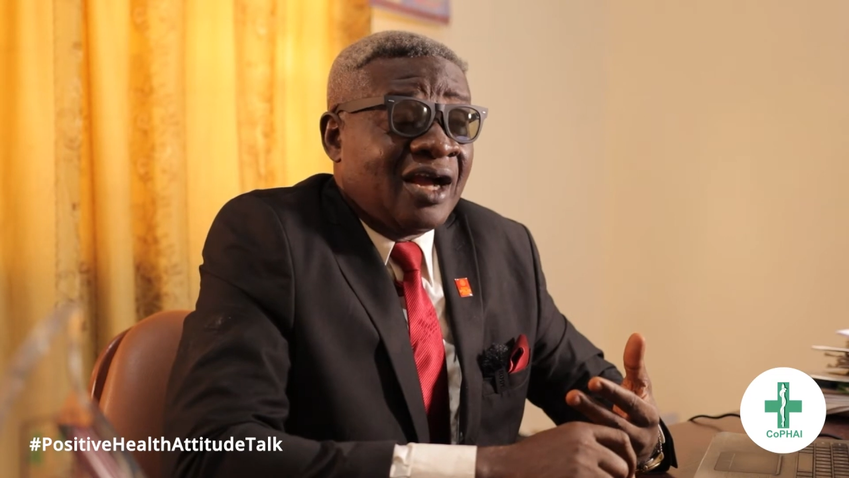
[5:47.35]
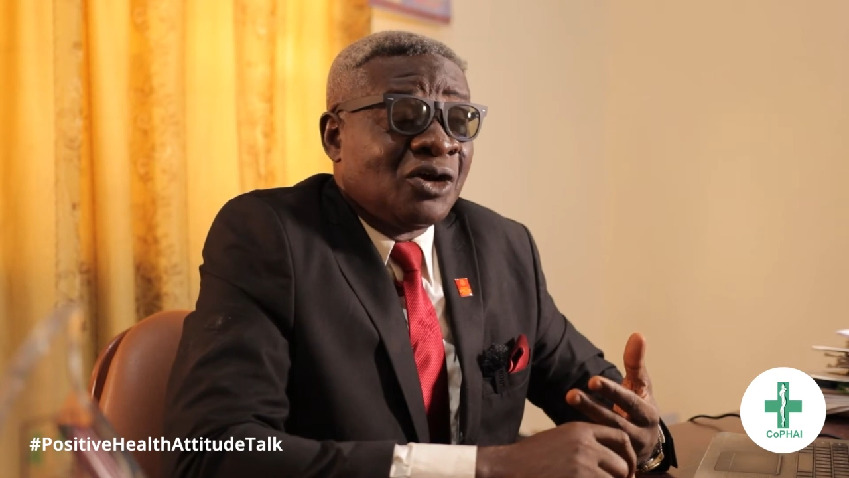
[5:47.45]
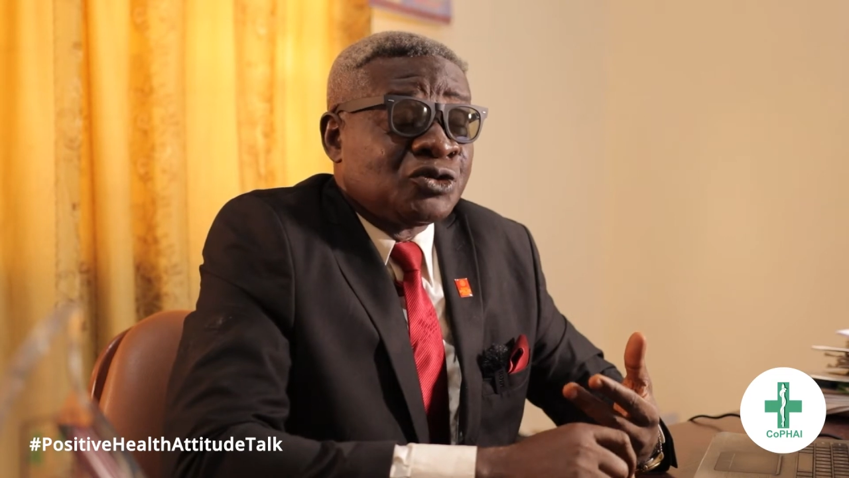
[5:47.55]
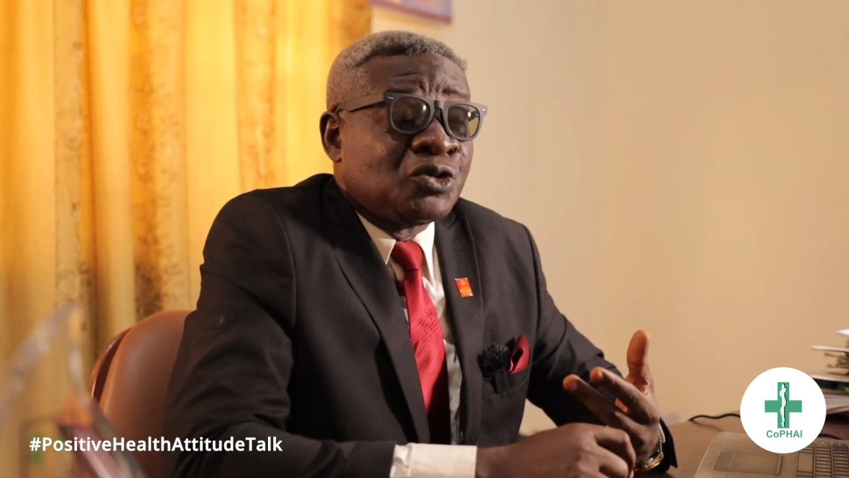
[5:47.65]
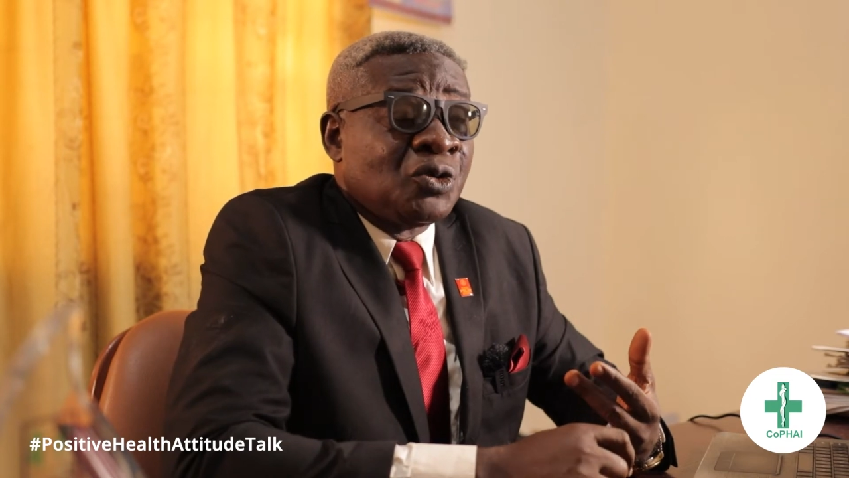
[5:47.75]

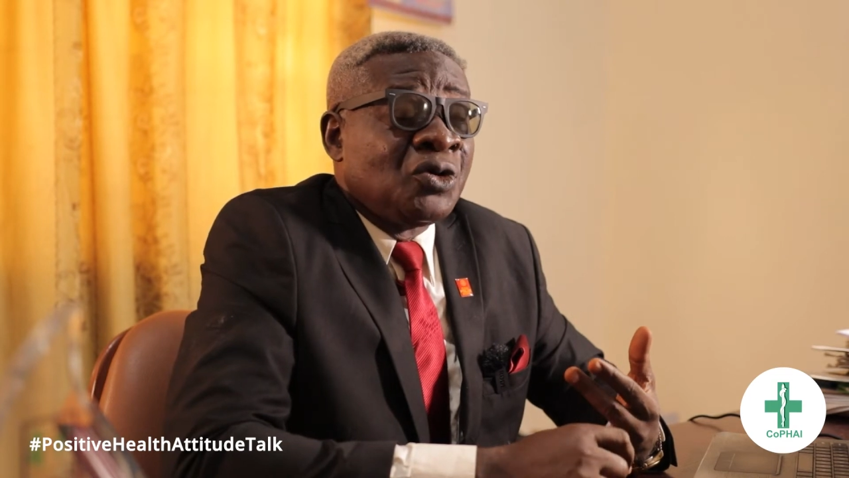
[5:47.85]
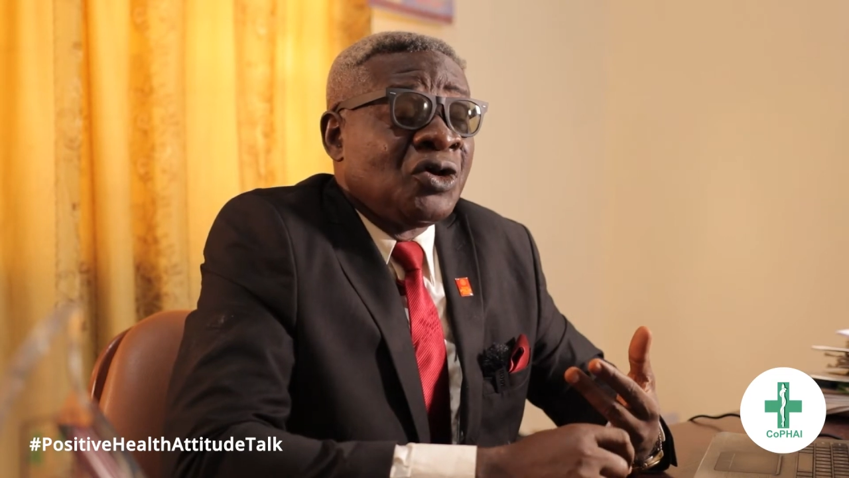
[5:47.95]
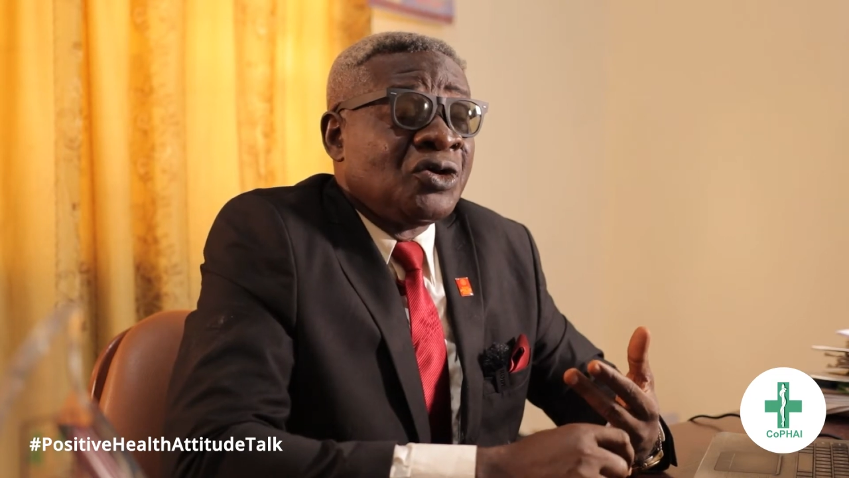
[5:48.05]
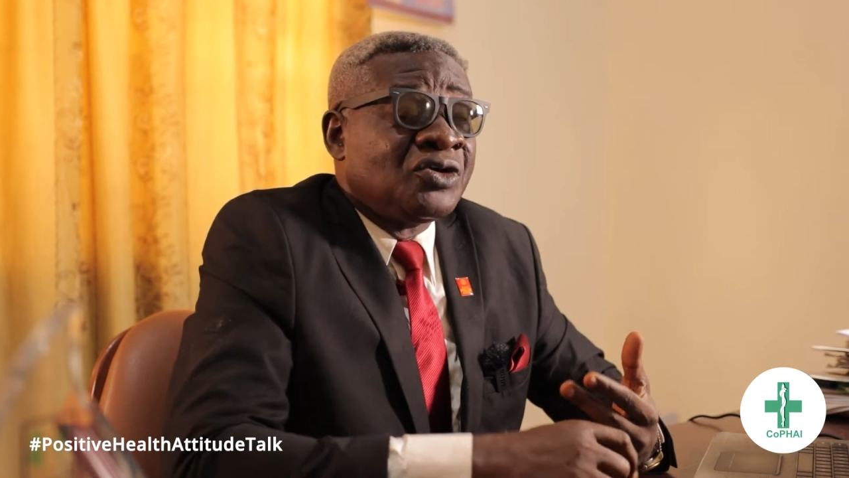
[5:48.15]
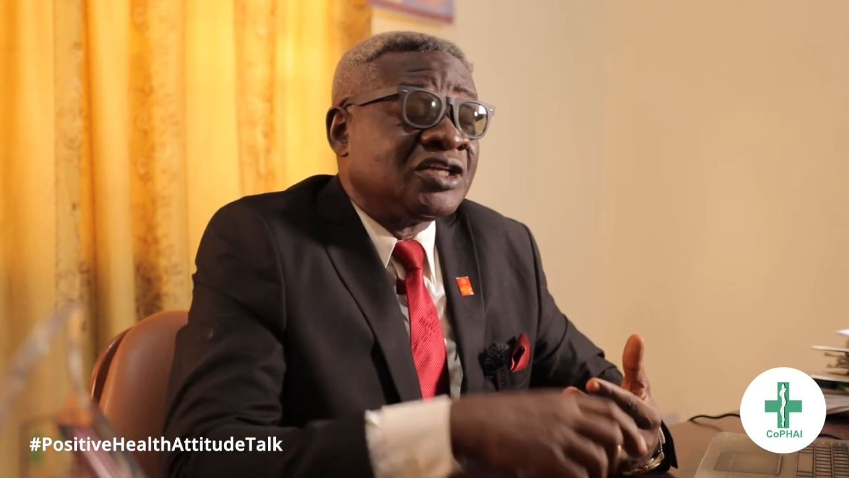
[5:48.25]
also
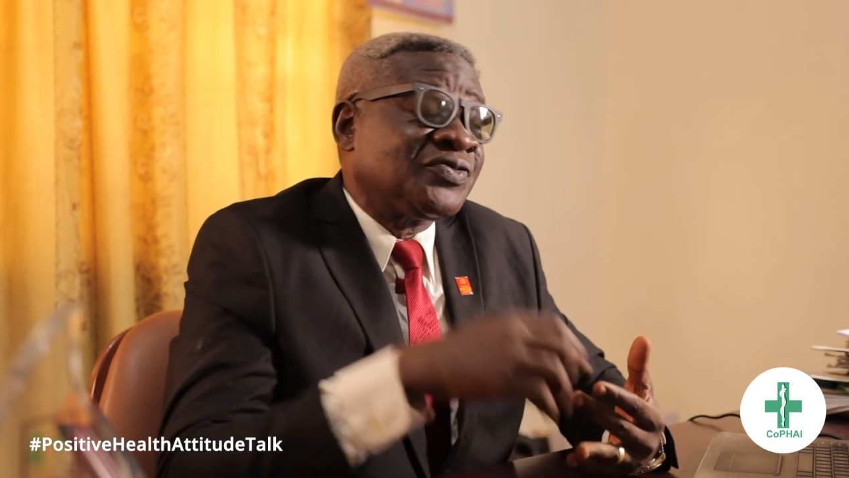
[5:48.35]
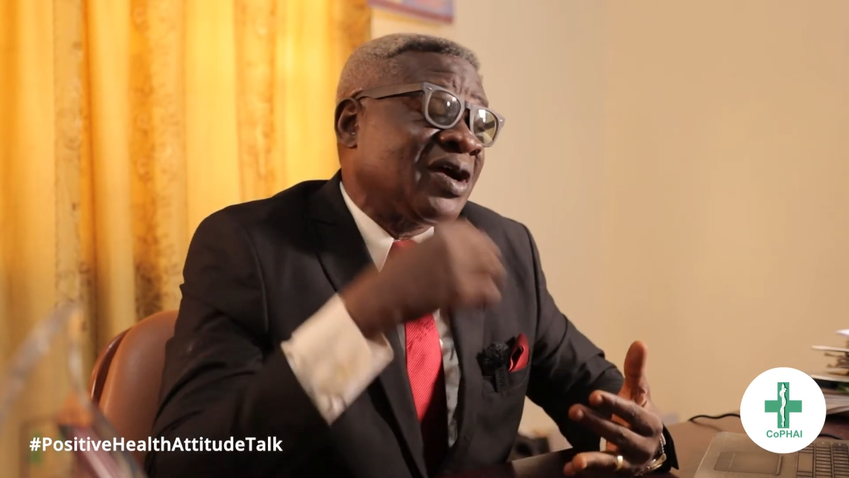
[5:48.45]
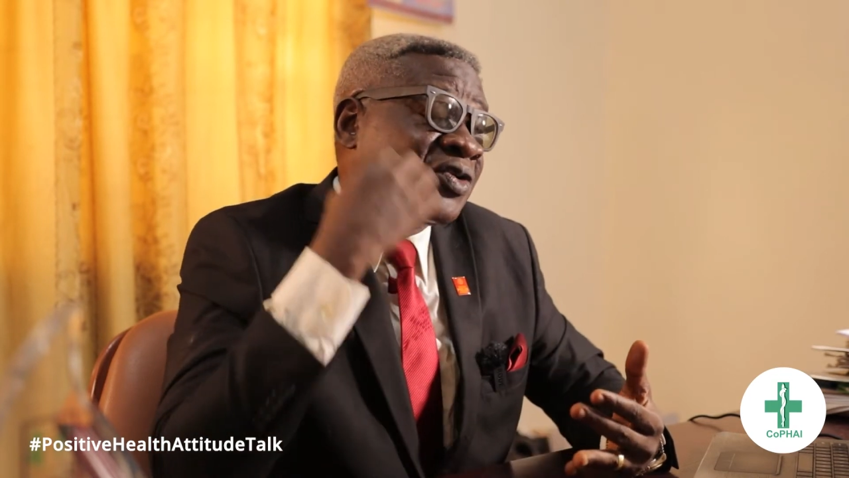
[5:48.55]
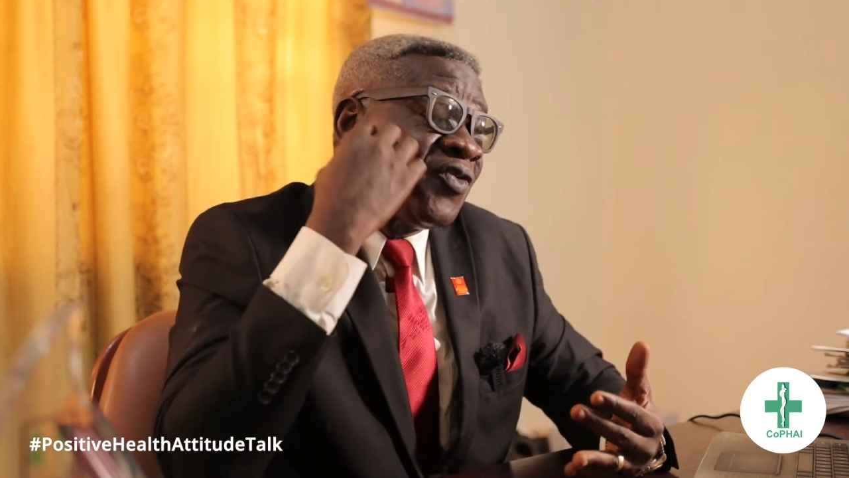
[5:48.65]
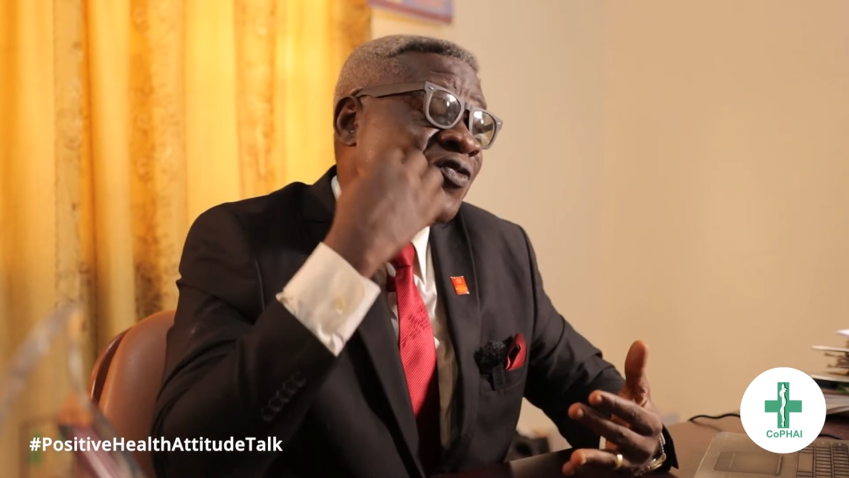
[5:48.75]
risk factor